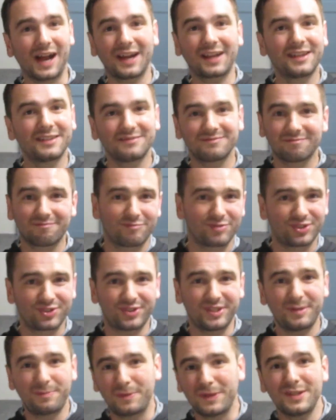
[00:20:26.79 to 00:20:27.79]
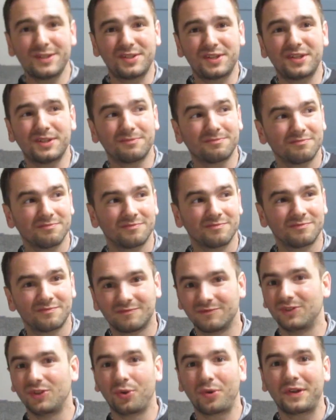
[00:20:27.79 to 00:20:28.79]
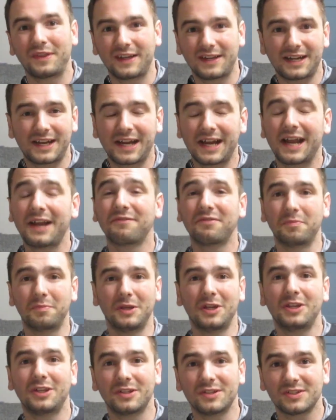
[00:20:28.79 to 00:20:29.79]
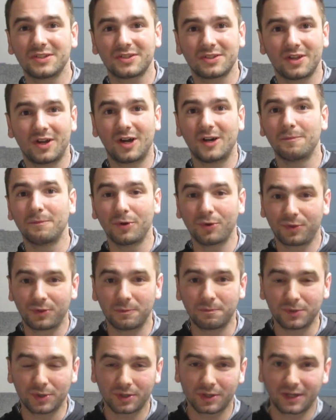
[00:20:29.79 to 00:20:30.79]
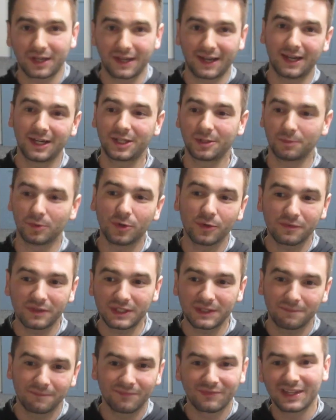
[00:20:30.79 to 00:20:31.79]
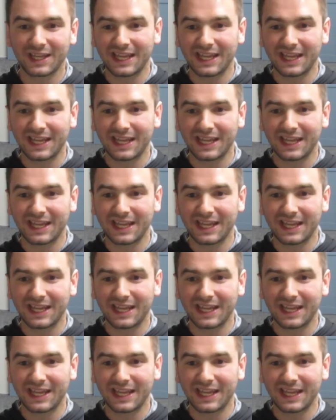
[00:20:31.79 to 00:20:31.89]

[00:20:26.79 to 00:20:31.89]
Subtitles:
I can sleep easy knowing that I have opinions on both the book and the movie.